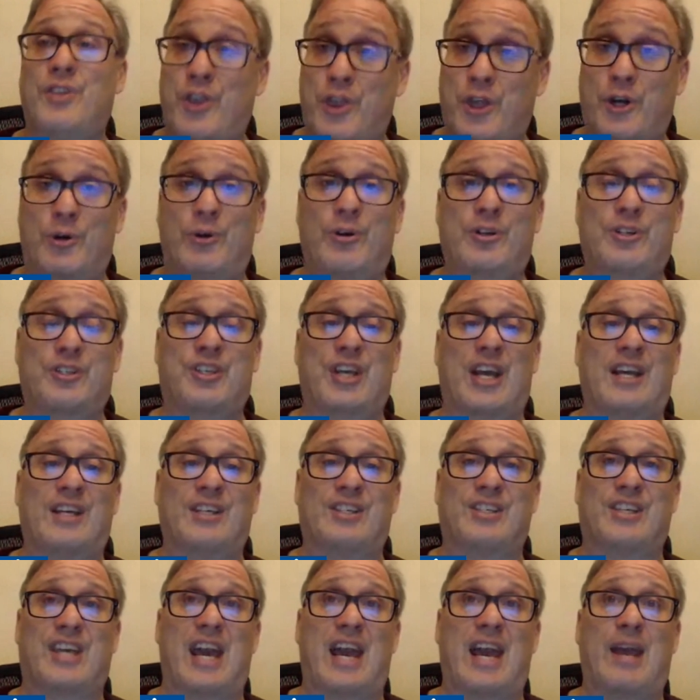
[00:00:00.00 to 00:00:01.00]

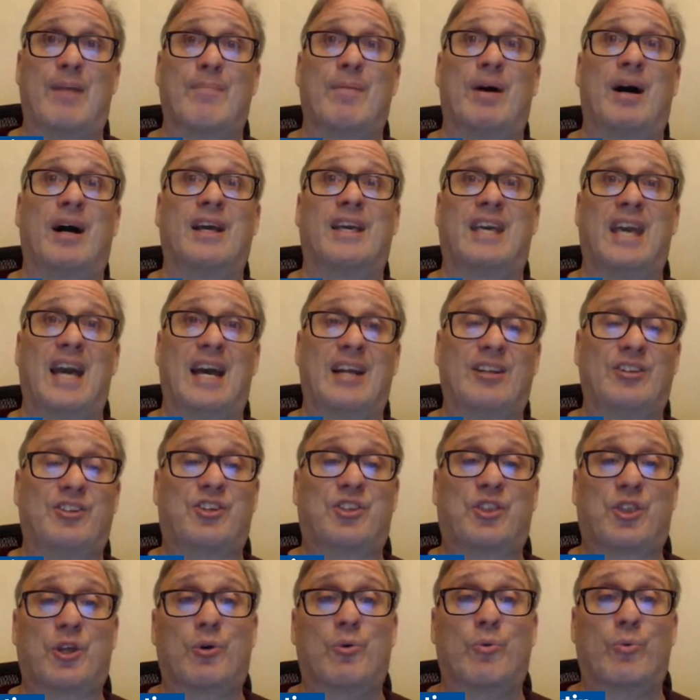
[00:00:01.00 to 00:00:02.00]
Thursday's game
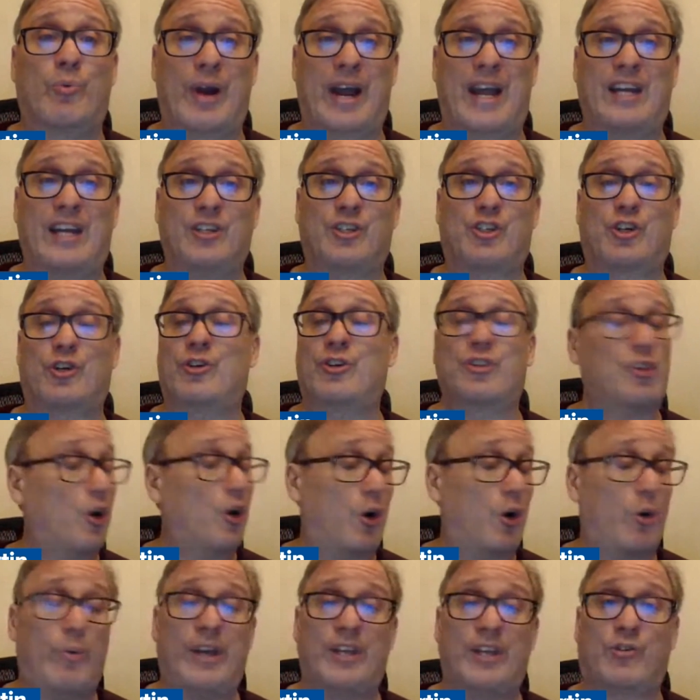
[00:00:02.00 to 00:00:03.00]
against the Rangers.
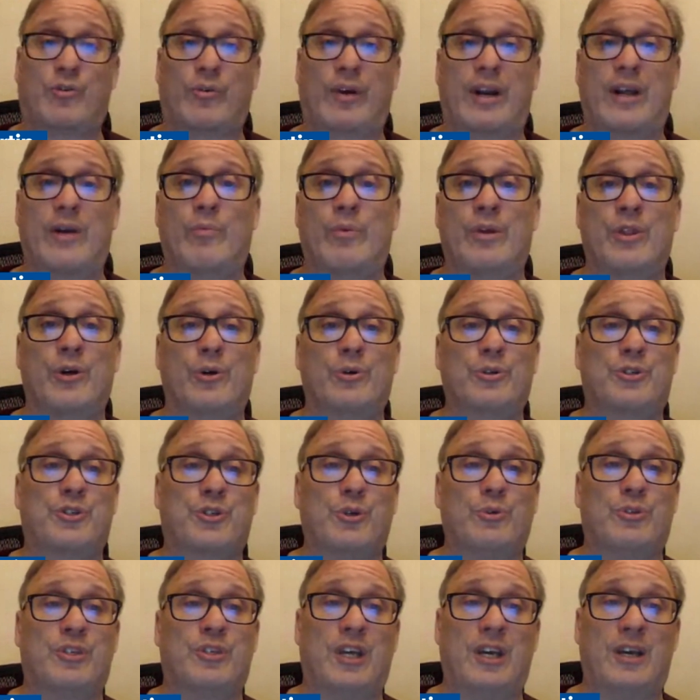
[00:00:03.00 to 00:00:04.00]
Always great when those
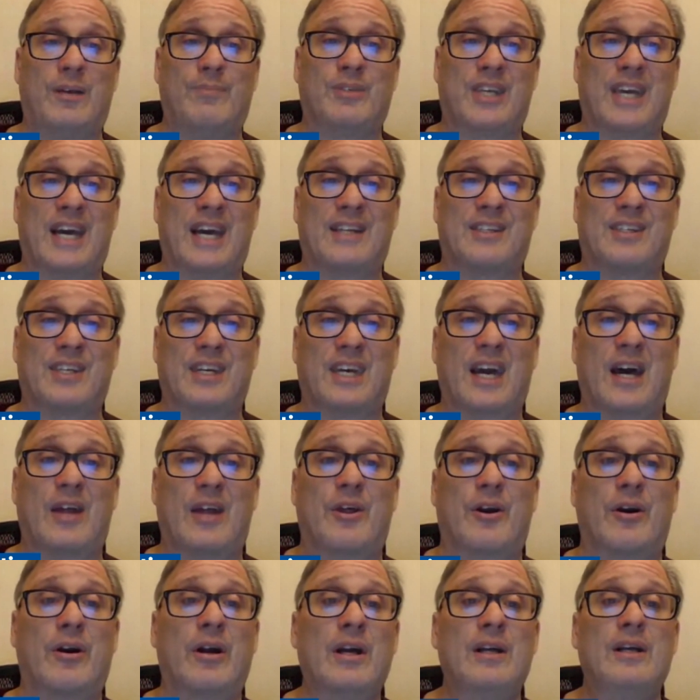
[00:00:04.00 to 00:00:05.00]
two teams get
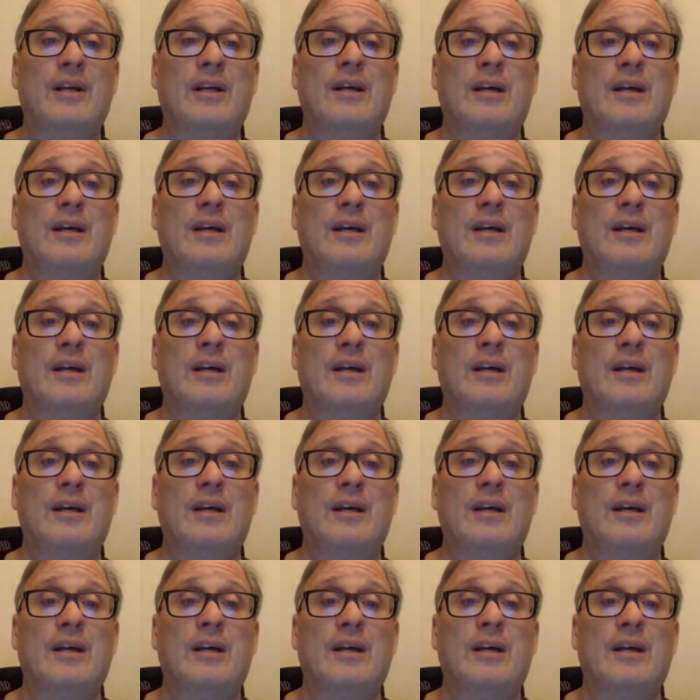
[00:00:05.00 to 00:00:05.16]
together.